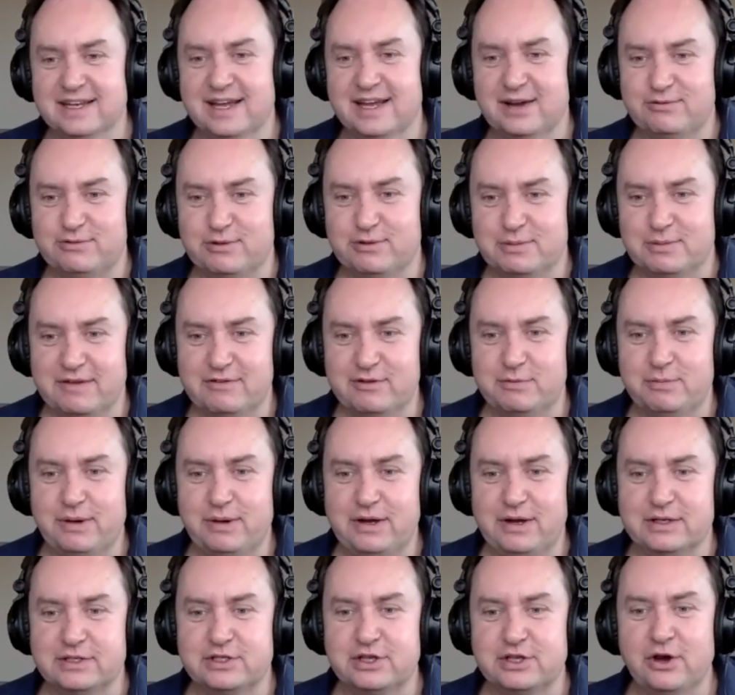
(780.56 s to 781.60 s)
help from David
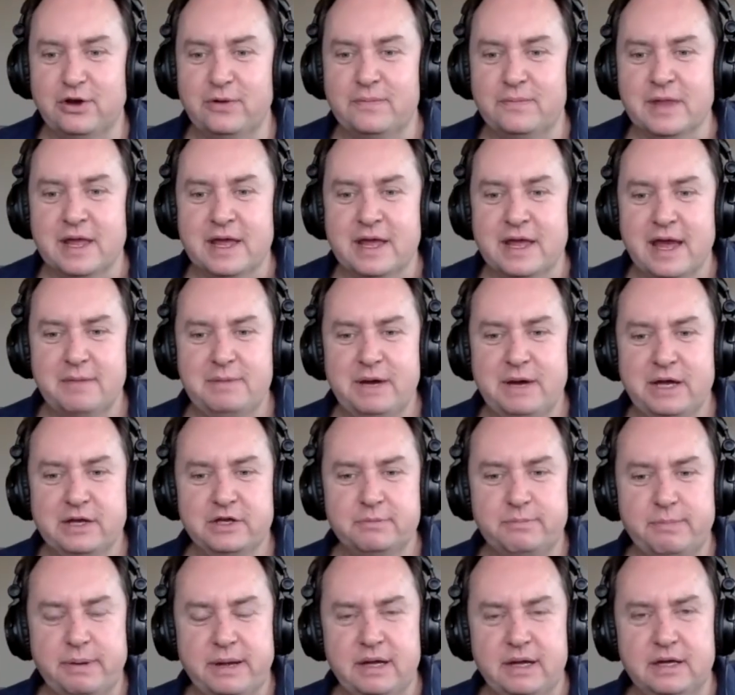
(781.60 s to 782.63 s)
Paul. So, how about
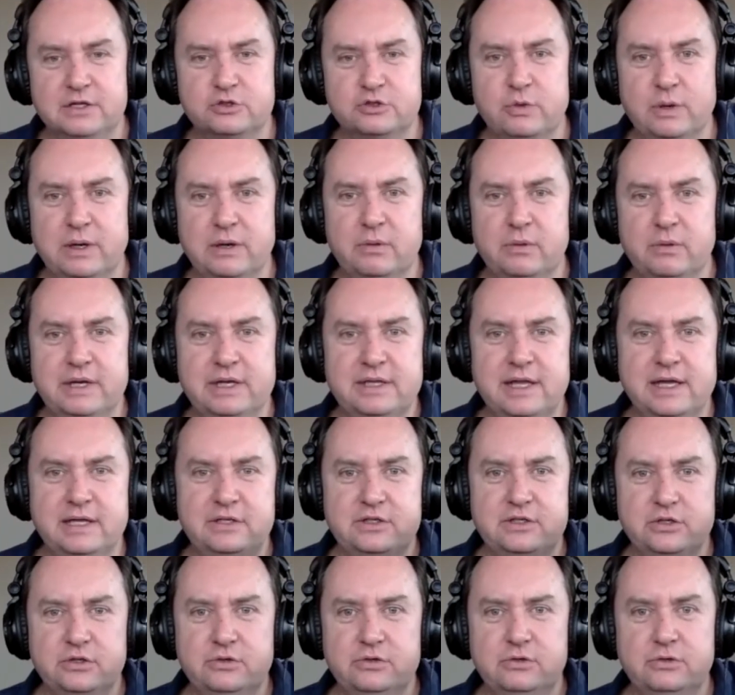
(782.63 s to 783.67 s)
your parents? What, what did they
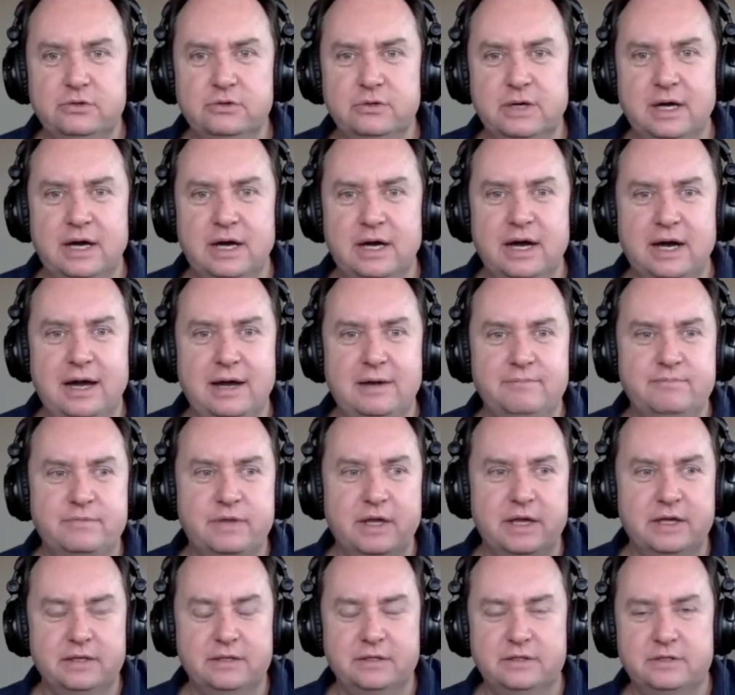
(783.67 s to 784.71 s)
do um,
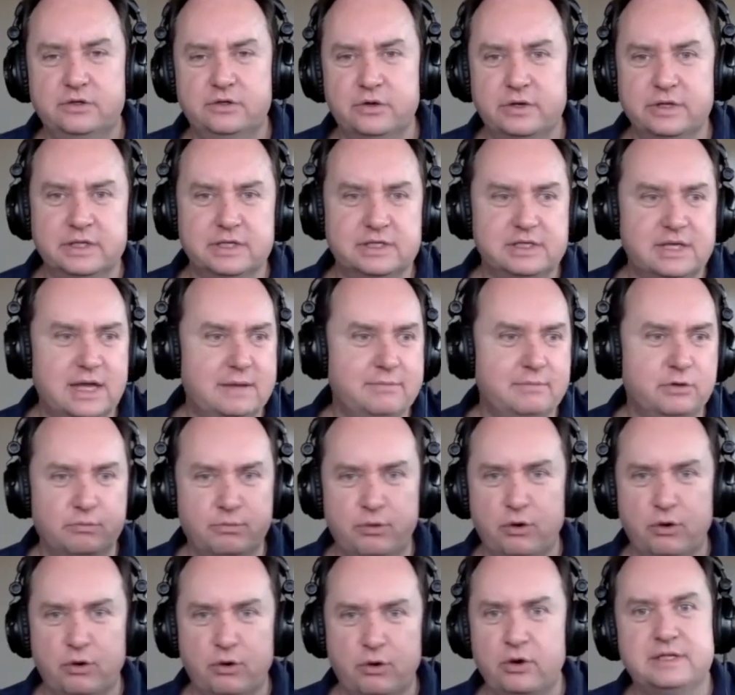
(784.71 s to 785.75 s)
at, during the time you were
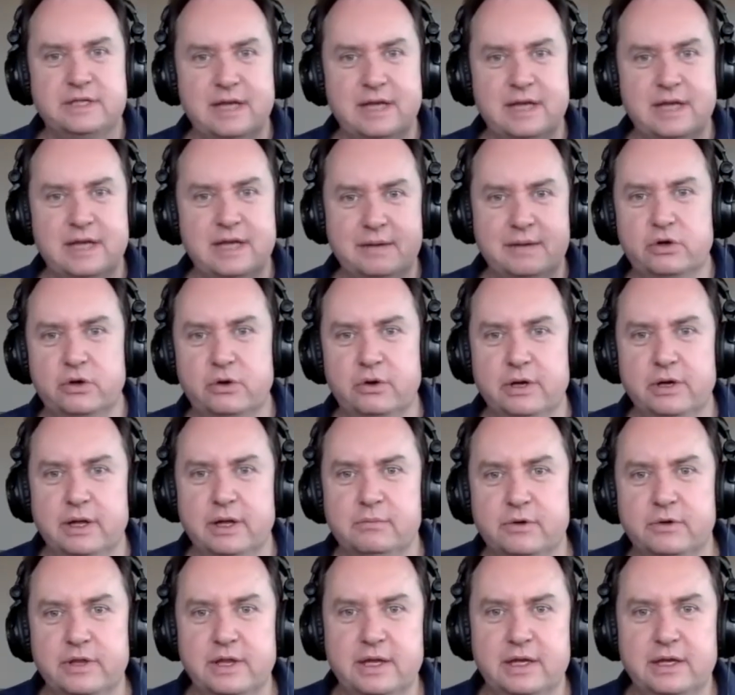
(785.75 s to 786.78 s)
born and the time you were growing up?
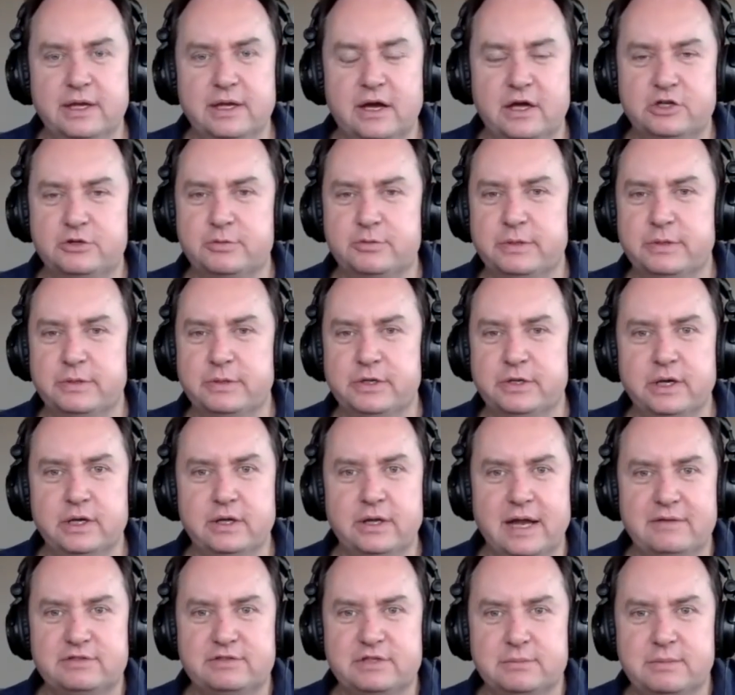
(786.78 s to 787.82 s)
Were they
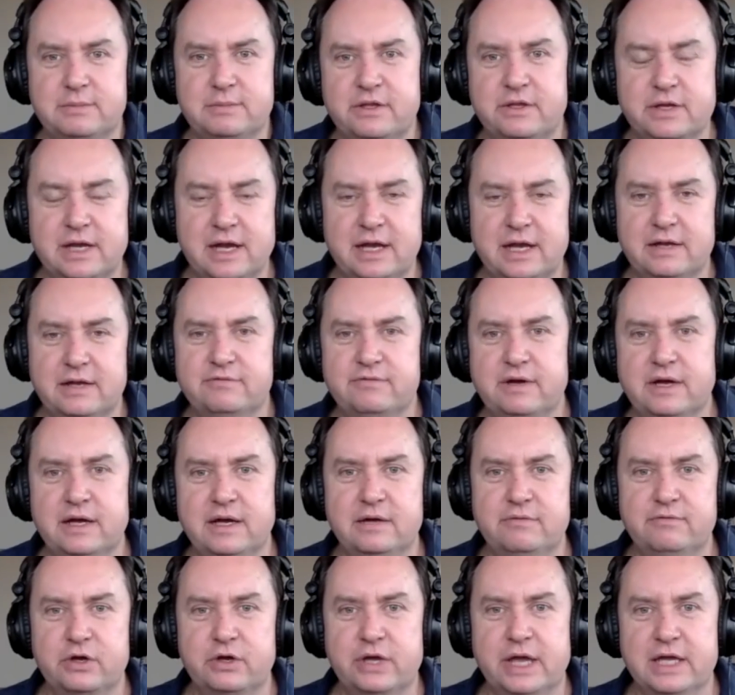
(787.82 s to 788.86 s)
entrepreneurial, have some other kind of
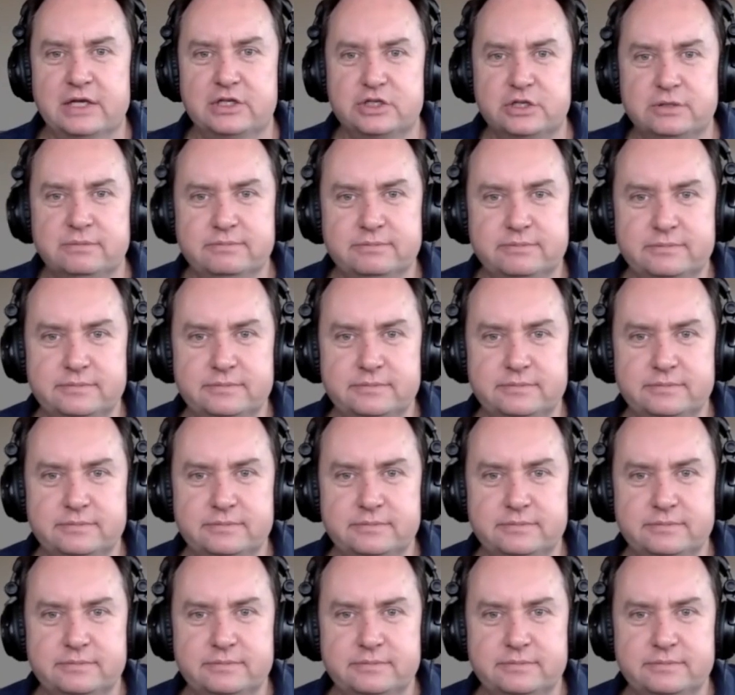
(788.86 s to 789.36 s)
uh, vocation?